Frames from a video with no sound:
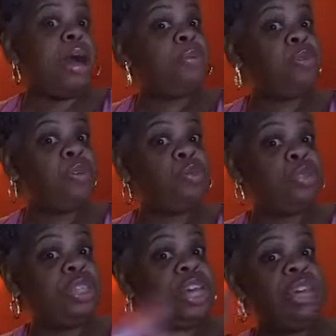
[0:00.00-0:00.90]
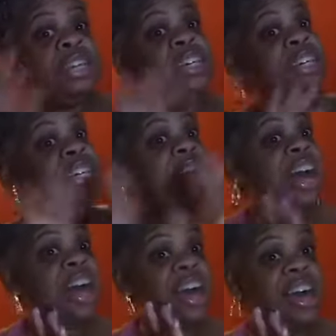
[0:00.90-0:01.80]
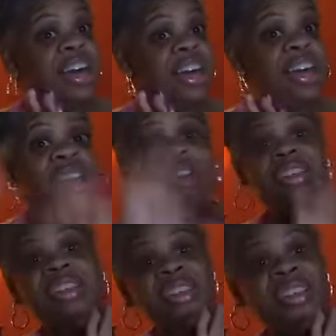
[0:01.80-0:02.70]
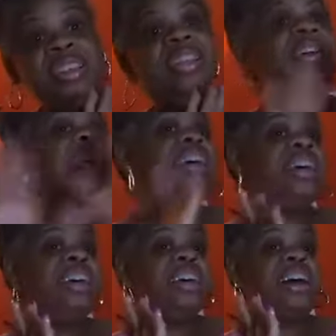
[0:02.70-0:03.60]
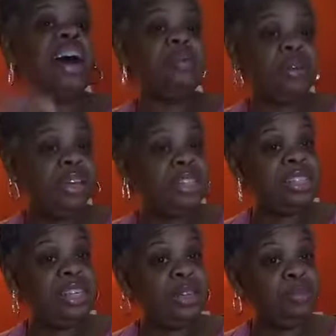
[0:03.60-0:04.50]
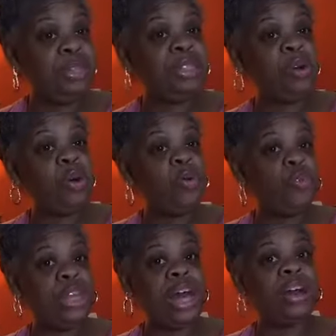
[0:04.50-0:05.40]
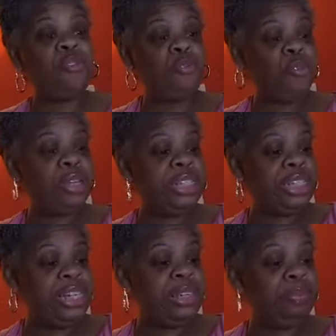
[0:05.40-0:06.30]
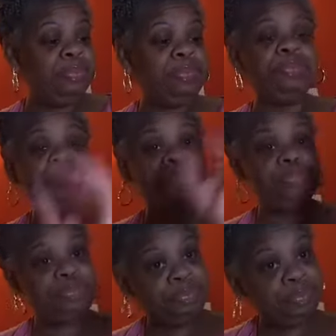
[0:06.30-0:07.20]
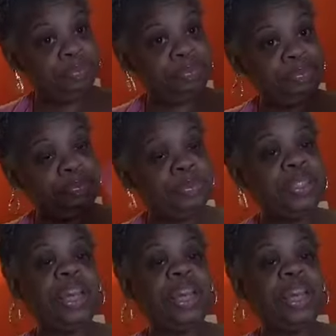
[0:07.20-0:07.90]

at that, I'm going to say good night. I'm getting sleepy, so hopefully I can fall asleep.